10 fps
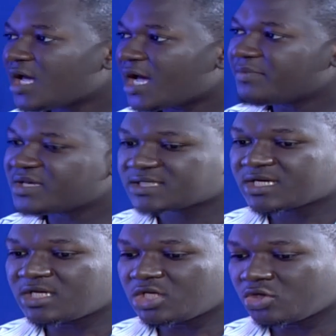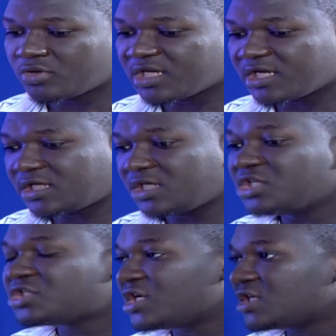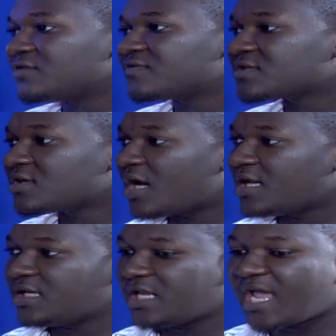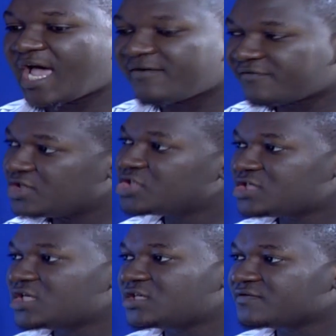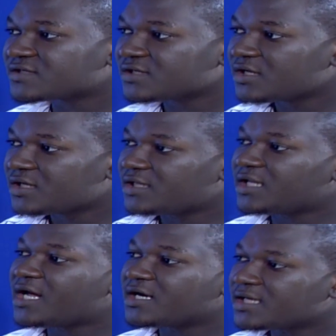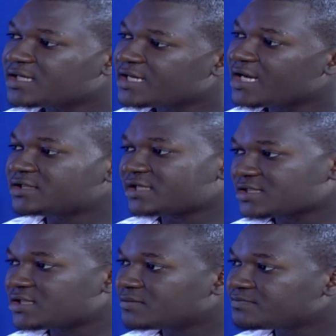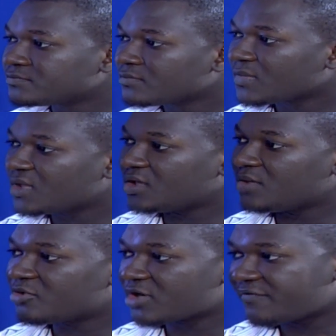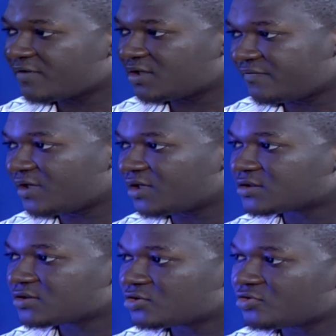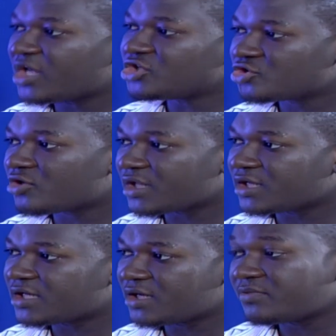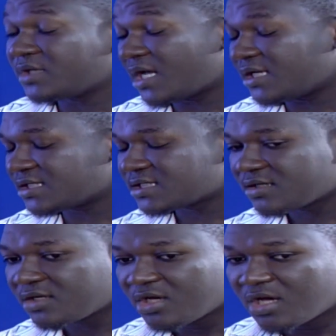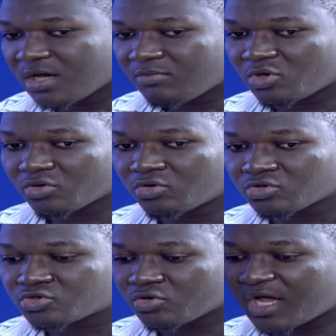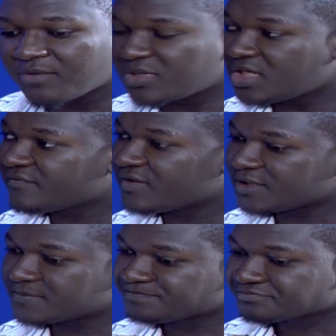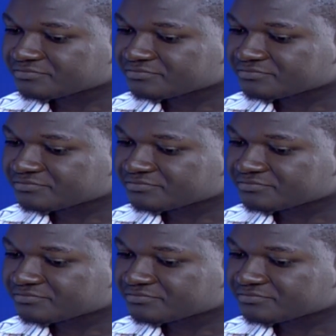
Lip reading: are basically looking at initiatives, and they have initiatives that are really addressing the demographic dividend to ensure that they have been honest. But also I believe that